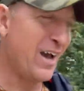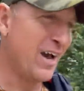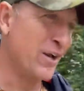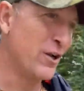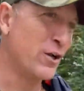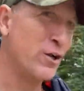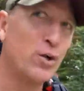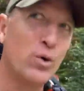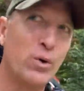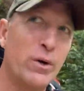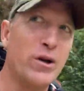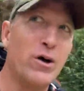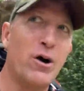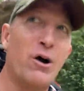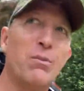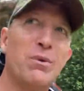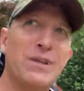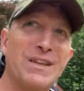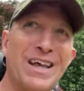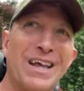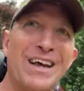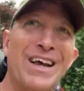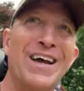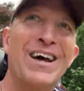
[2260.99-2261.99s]
to do it all, but
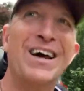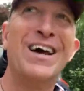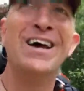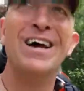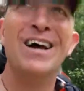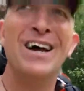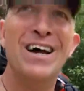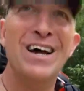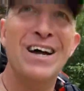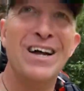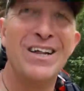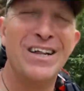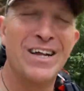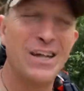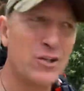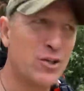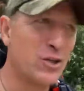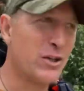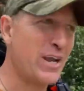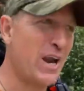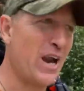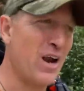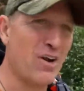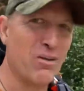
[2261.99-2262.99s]
they, they took
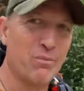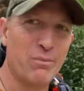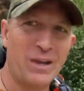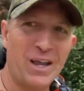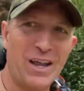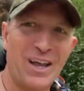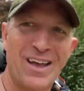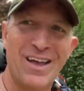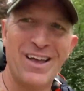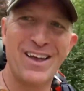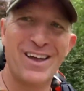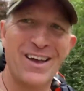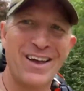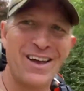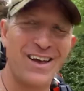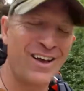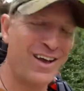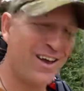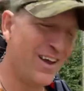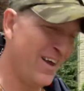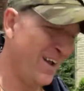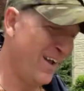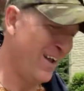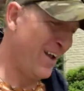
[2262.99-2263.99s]
care of me.
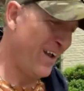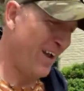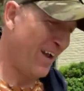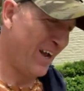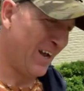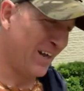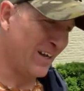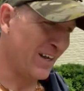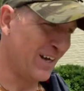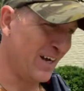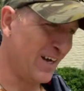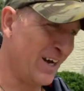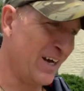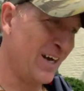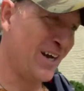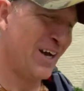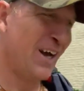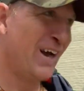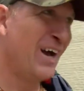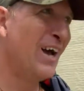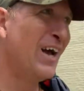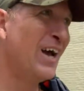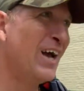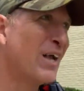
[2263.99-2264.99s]
And uh,
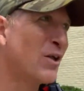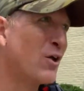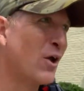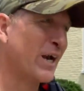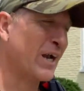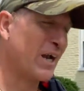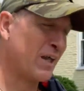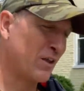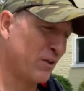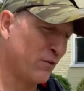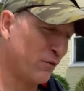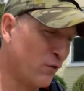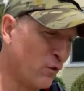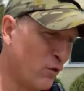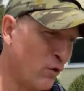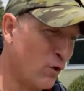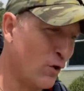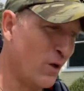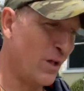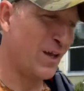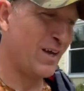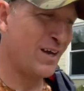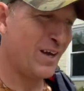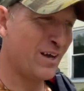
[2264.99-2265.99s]
so I got the full
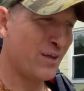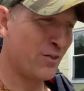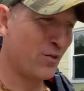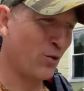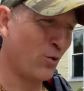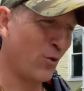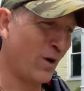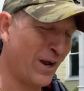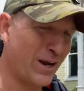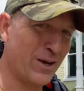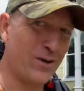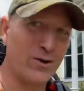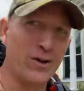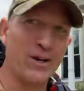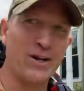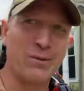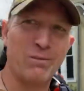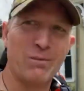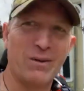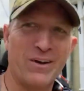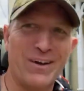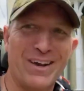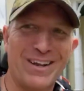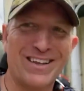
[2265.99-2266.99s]
thru hiker
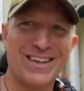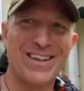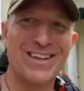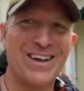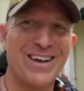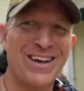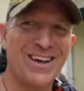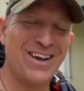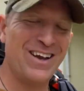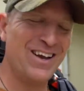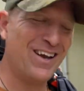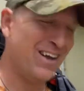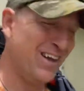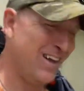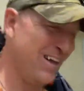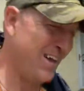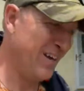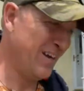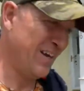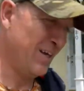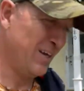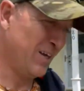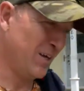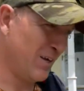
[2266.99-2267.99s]
experience,
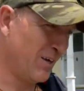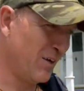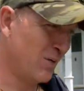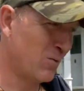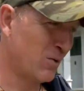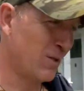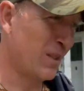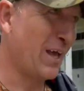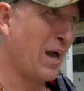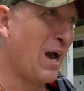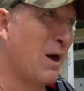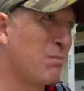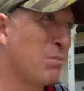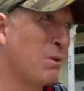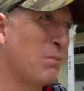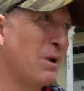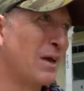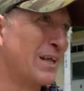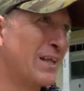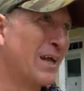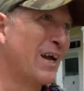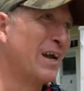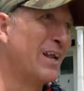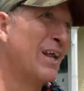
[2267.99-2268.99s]
and uh, really happy about
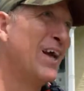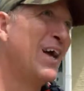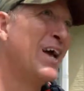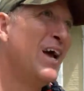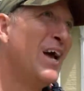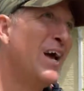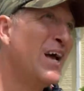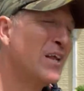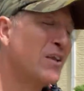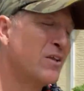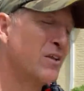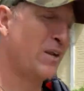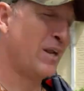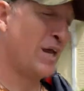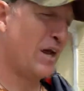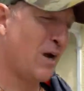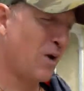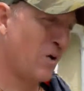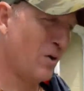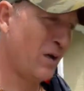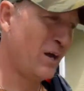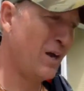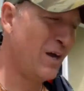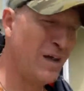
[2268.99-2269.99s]
that. So now
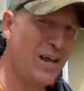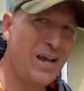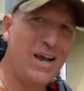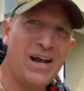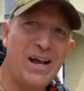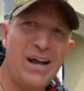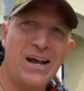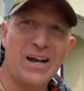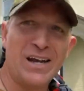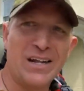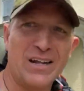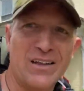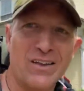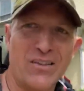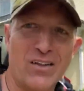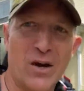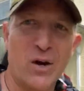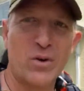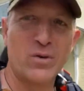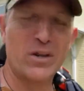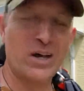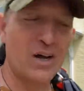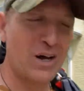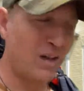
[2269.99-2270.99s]
heading to the
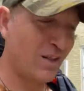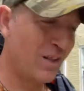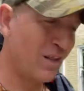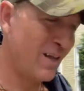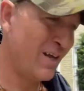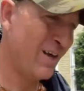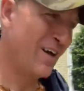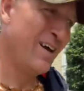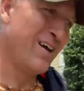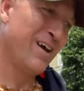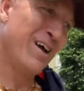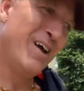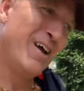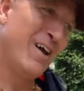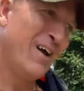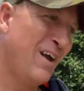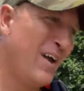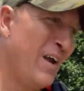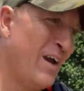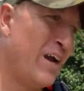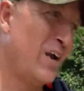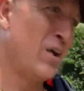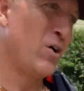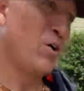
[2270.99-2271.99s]
hotel
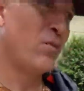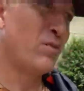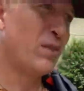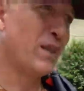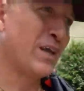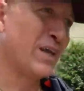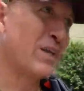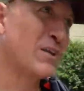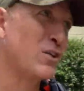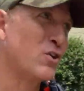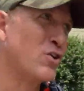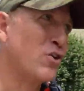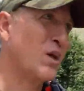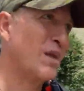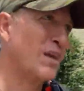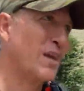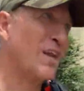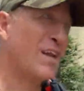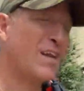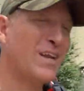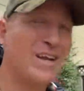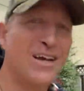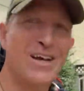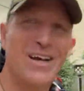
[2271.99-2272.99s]
and hopefully get to check
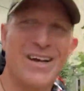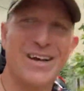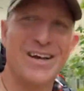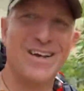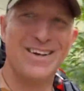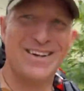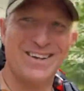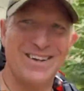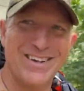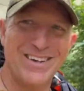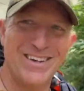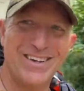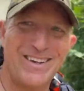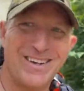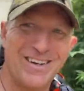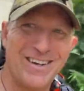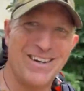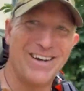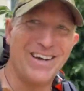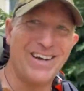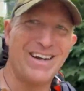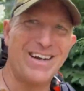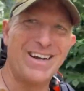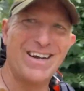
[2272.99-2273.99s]
in. All
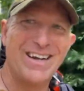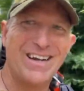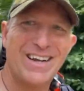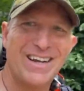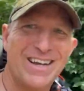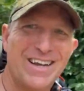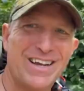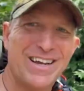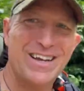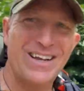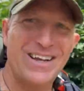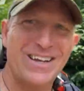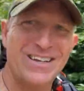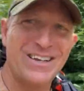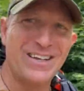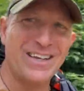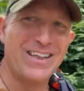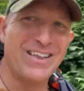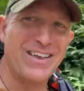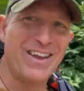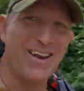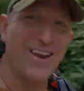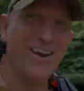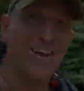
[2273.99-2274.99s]
right, see you there.